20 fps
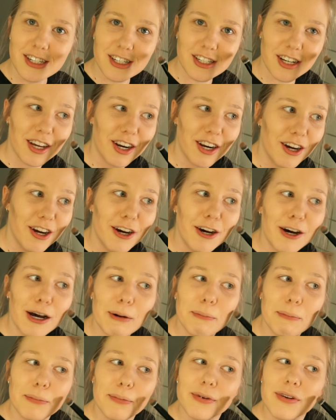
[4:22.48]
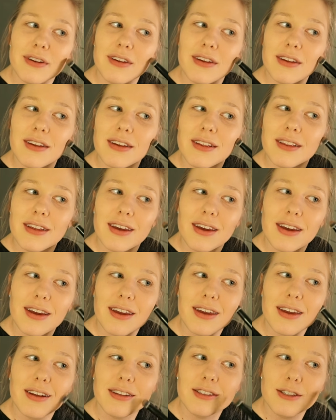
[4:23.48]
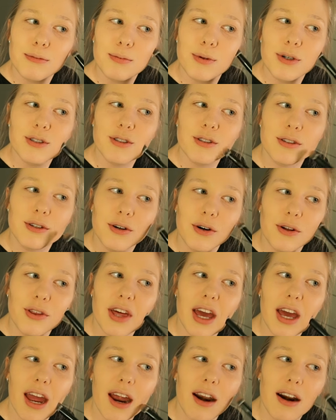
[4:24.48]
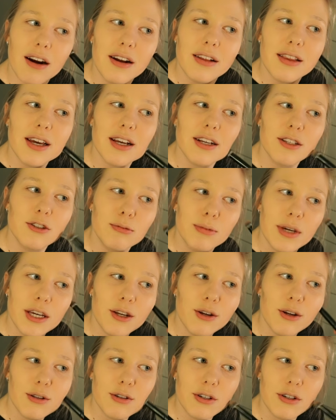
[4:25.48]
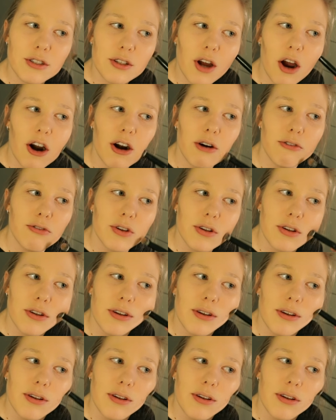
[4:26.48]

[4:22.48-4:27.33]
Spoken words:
Shut up! Like, it's supposed to go there, like, to make you look starved.